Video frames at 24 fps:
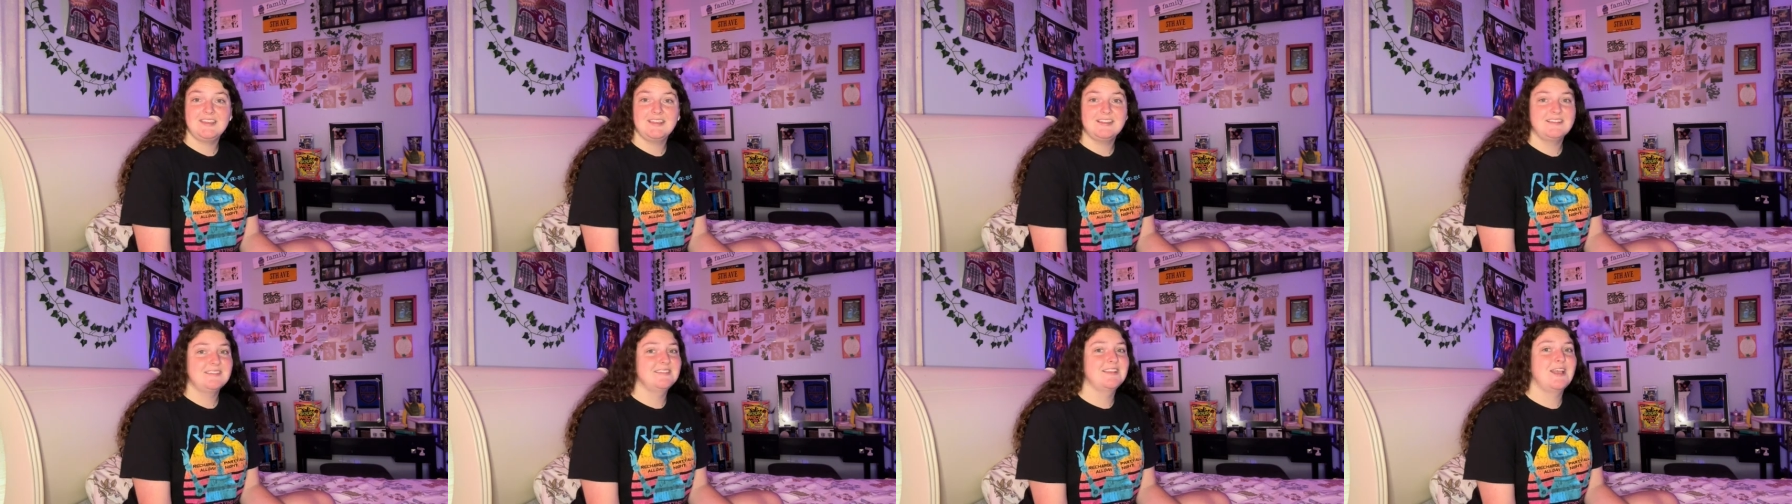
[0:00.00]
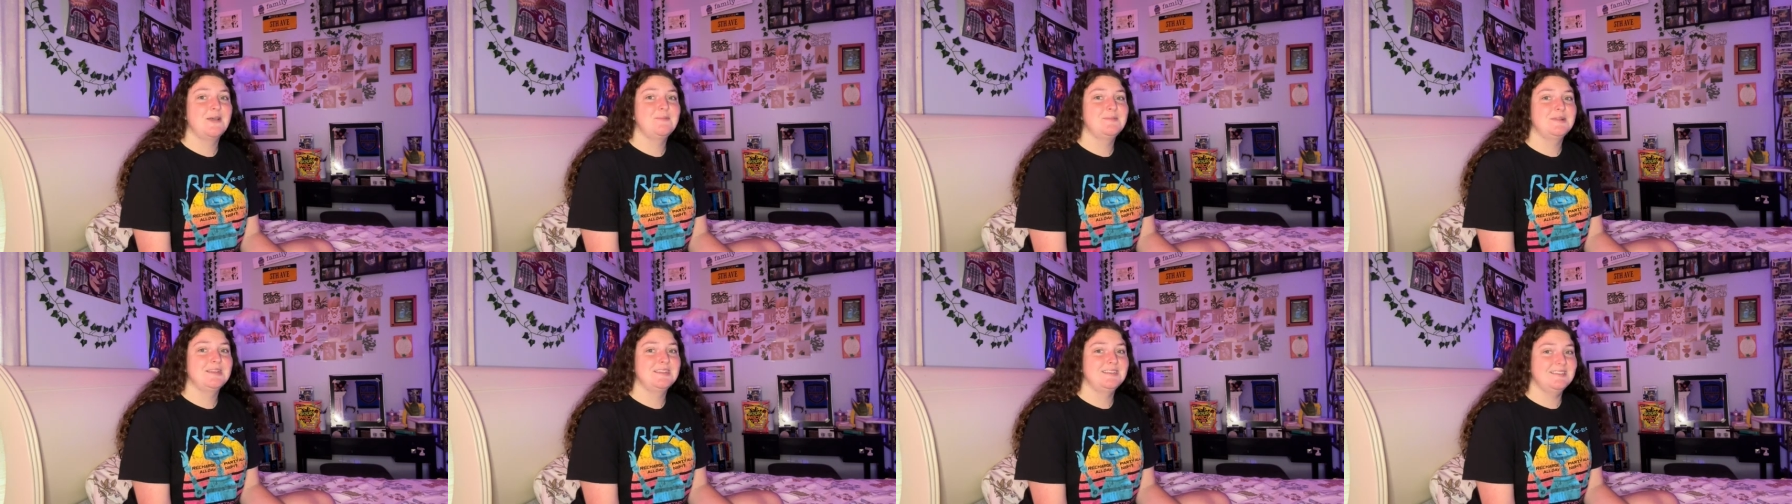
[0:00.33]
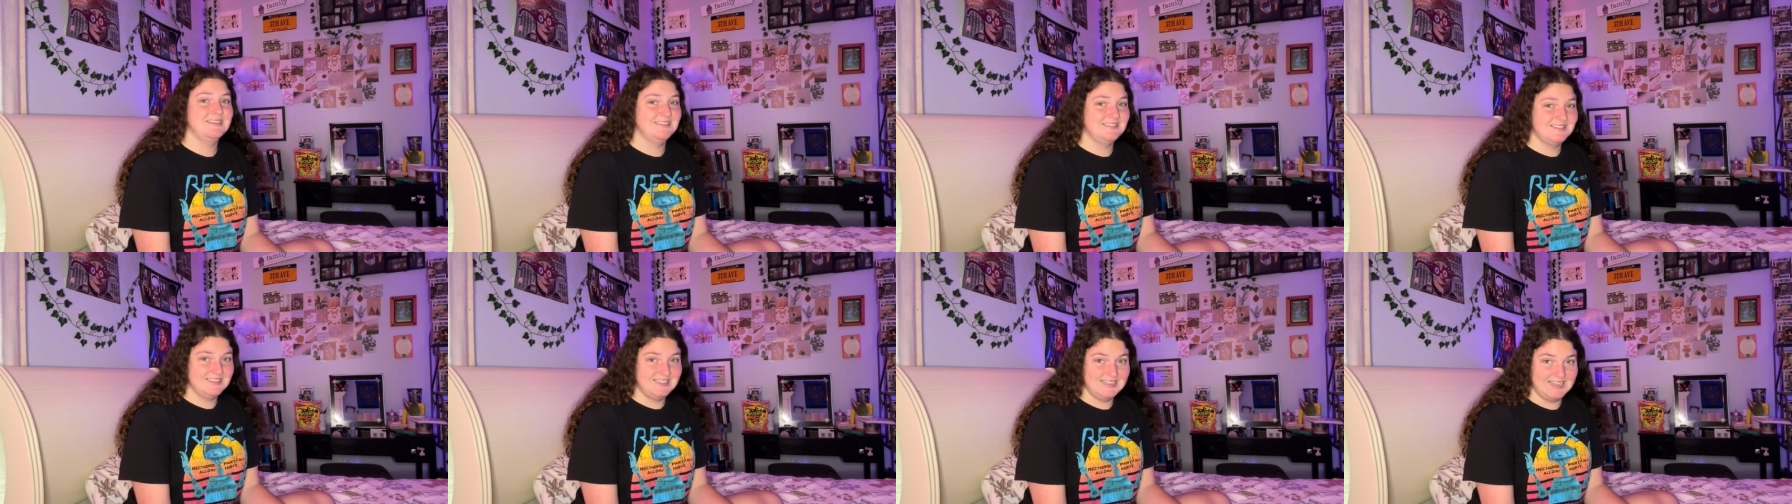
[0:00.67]
is coming to
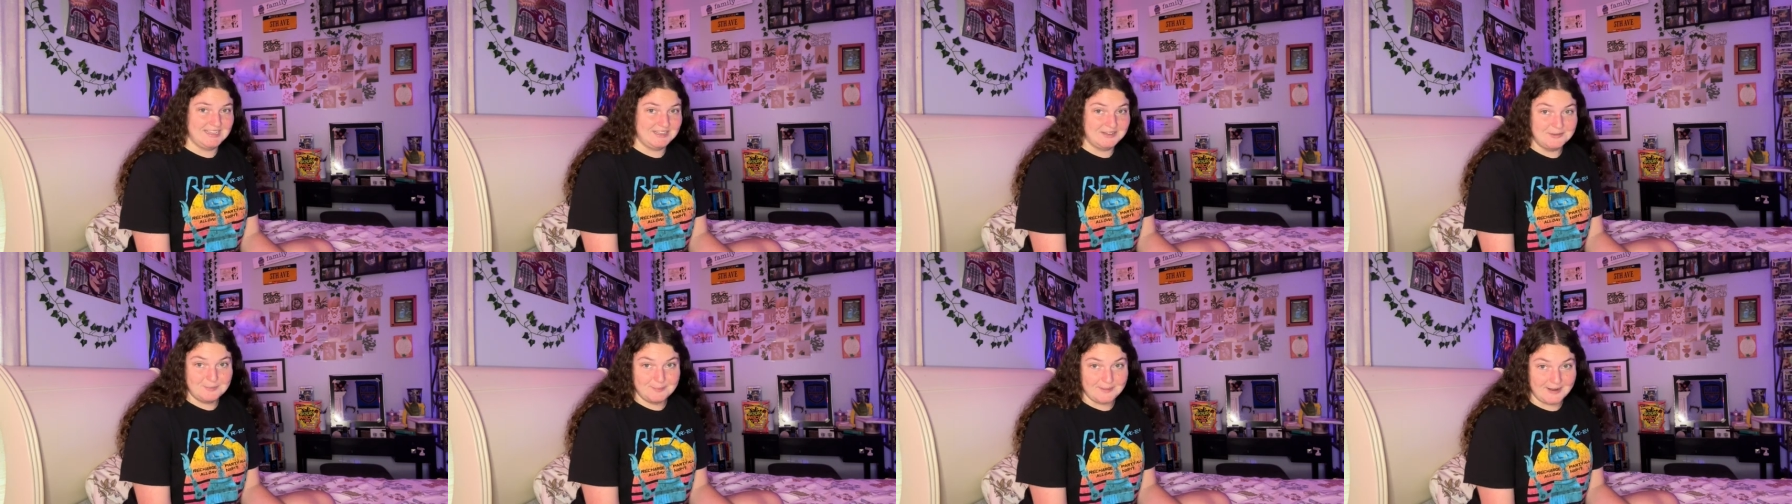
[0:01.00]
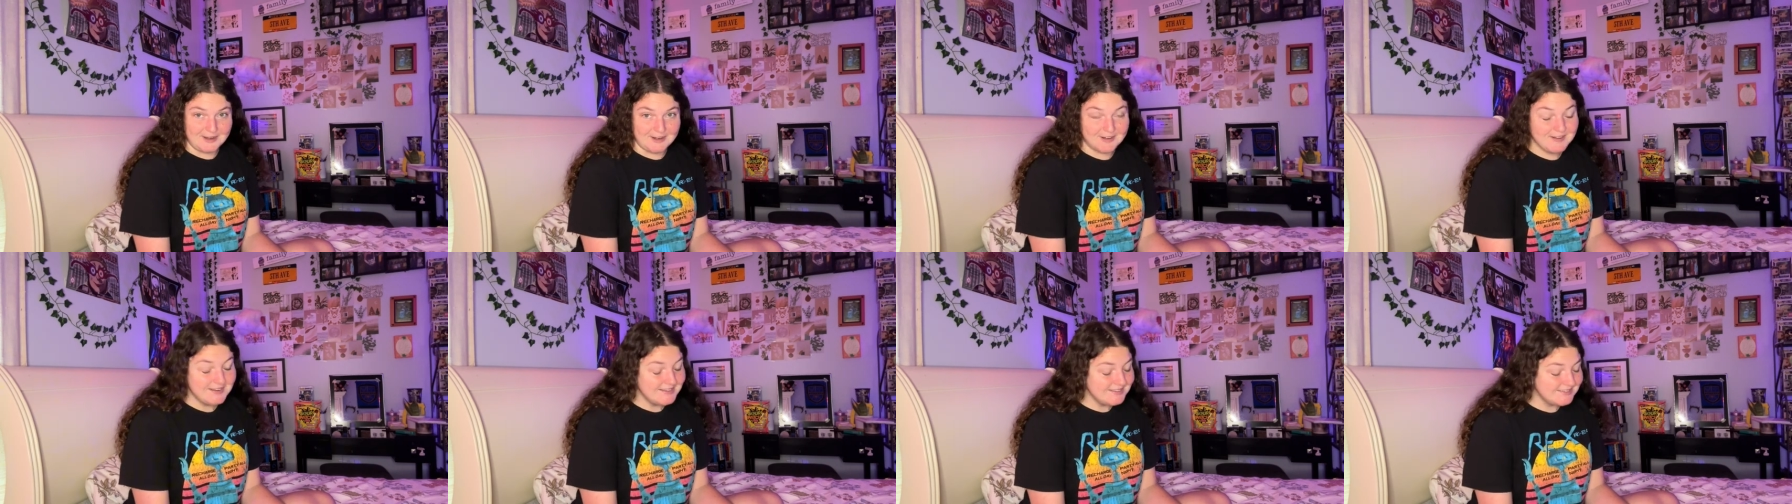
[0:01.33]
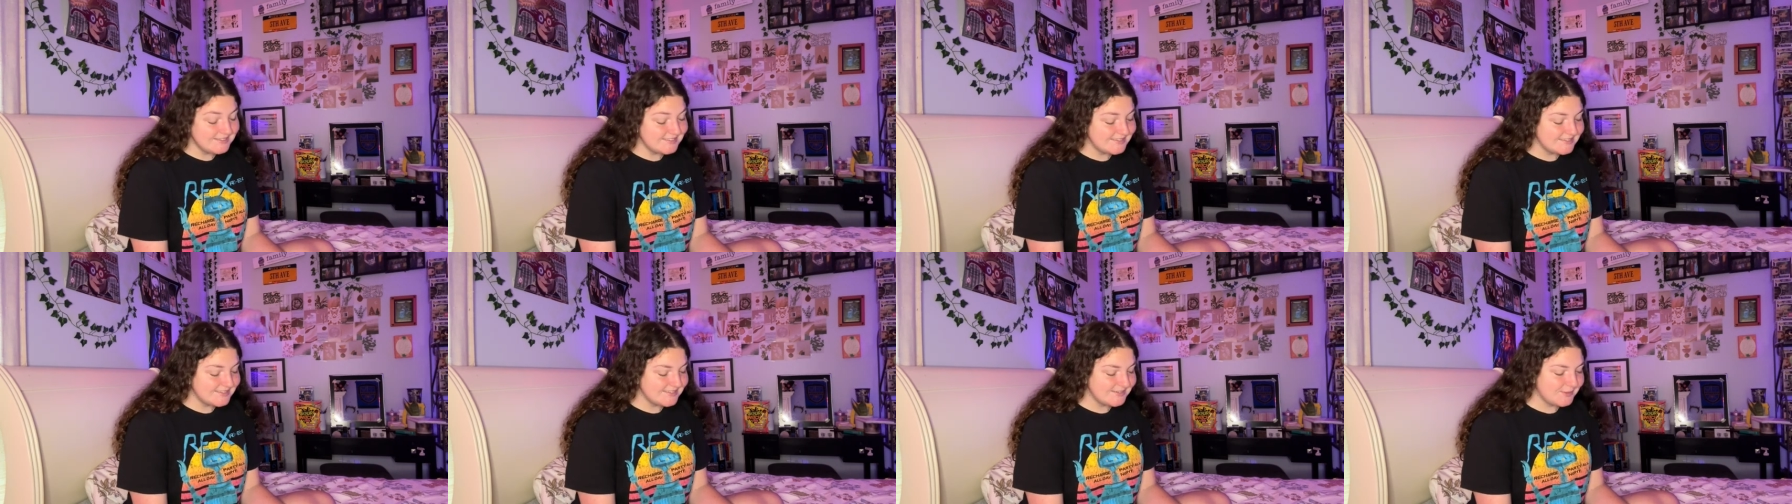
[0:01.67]
Disneyland
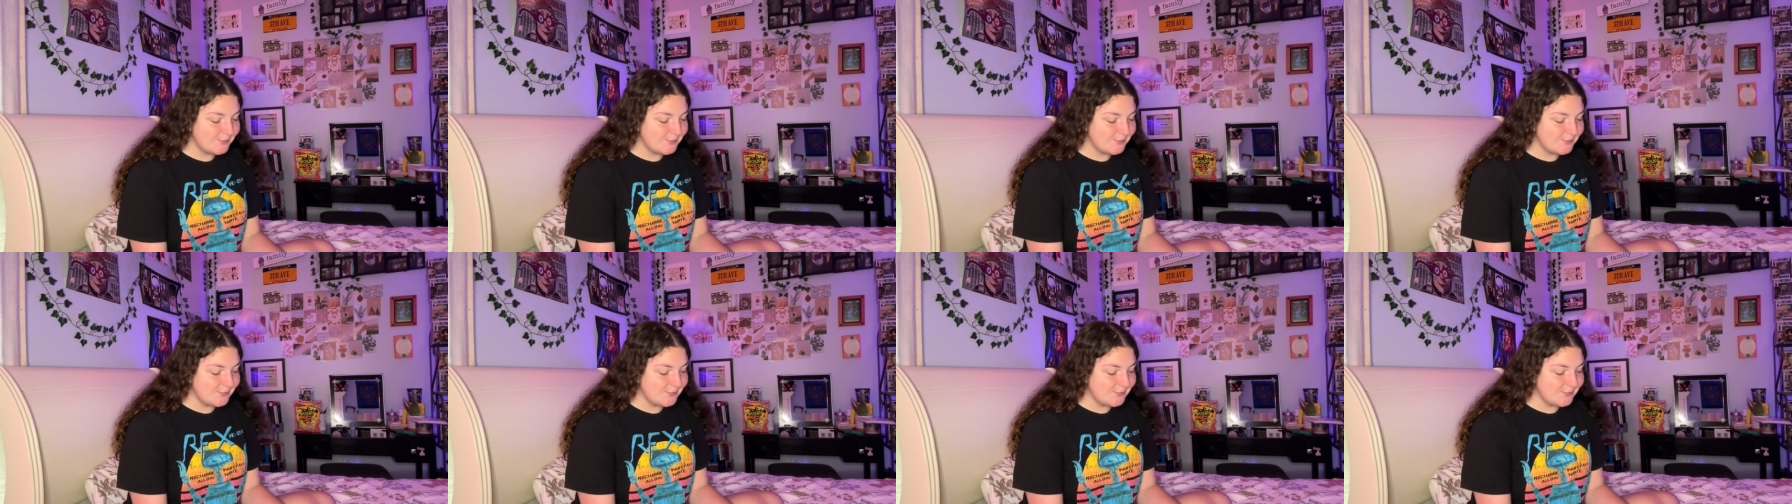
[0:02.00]
Paris